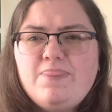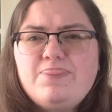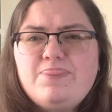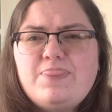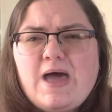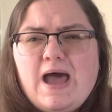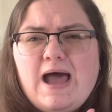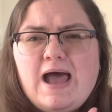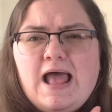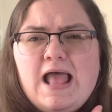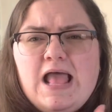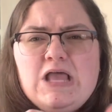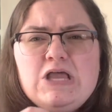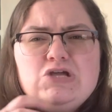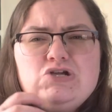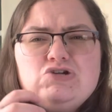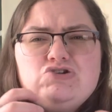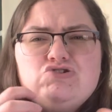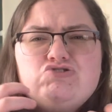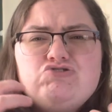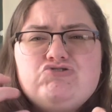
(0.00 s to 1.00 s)
That
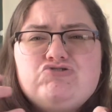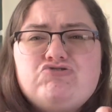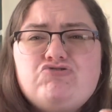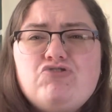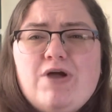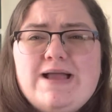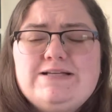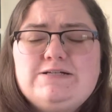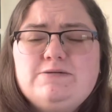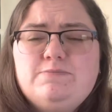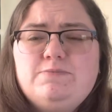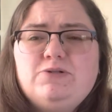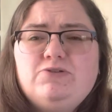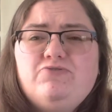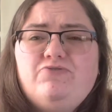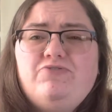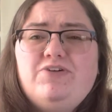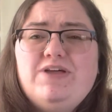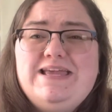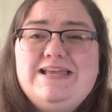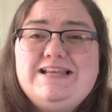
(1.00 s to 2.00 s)
incredible
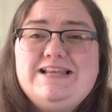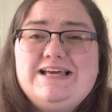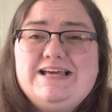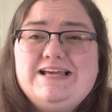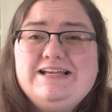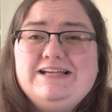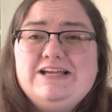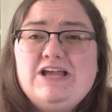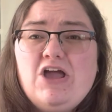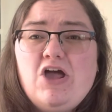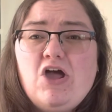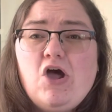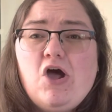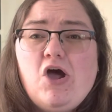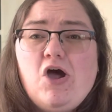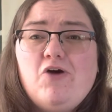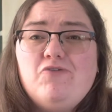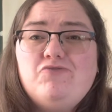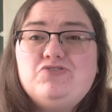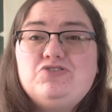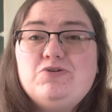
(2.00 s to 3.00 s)
feeling
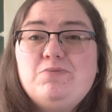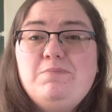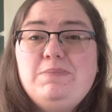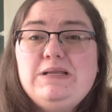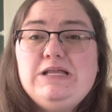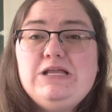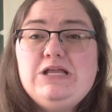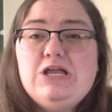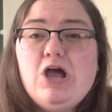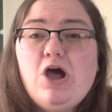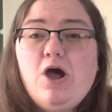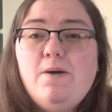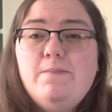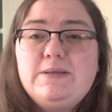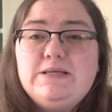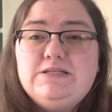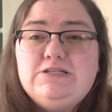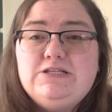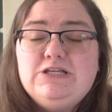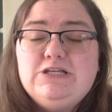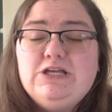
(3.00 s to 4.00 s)
of somebody
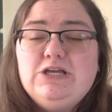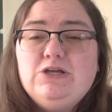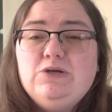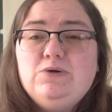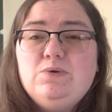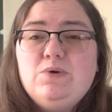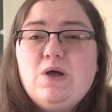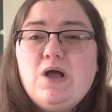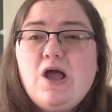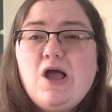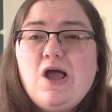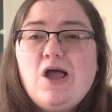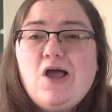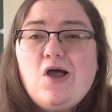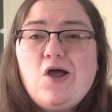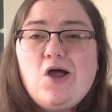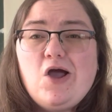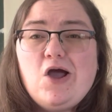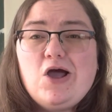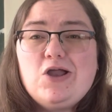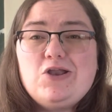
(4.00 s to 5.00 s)
coming to you
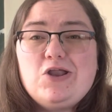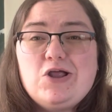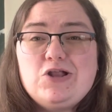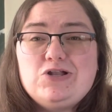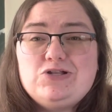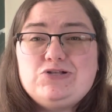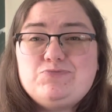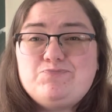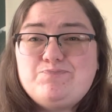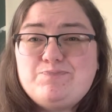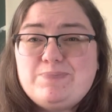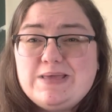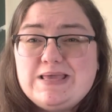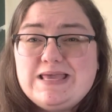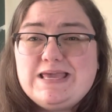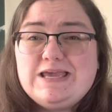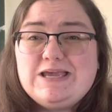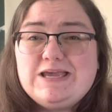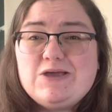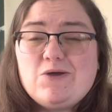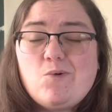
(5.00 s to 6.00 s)
and
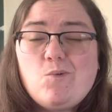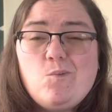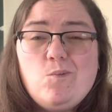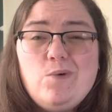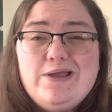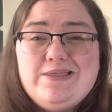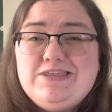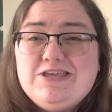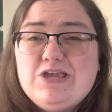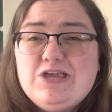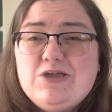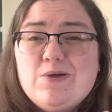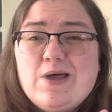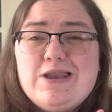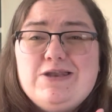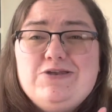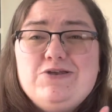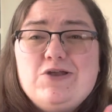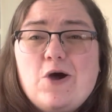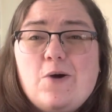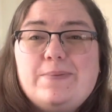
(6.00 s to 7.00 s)
being with you
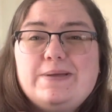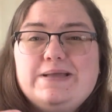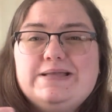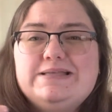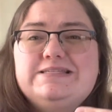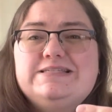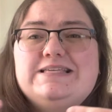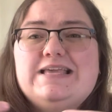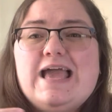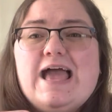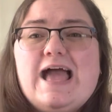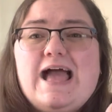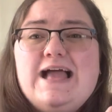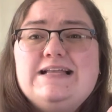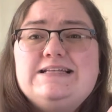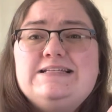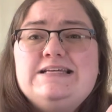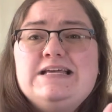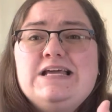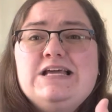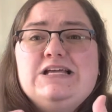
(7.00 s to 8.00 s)
and not being
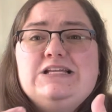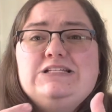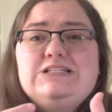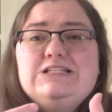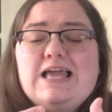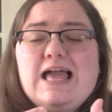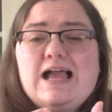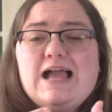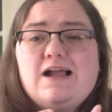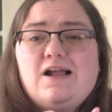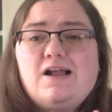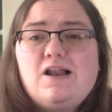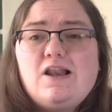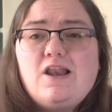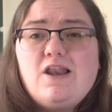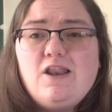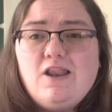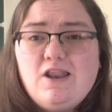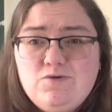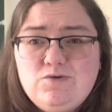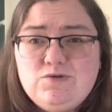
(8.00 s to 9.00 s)
scared to get
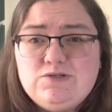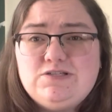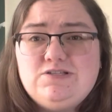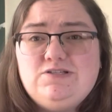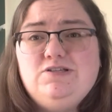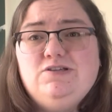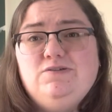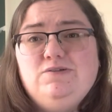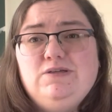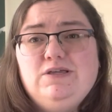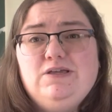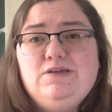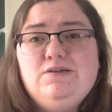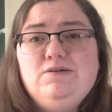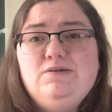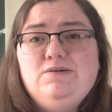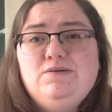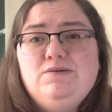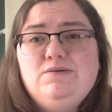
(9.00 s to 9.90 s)
close to you.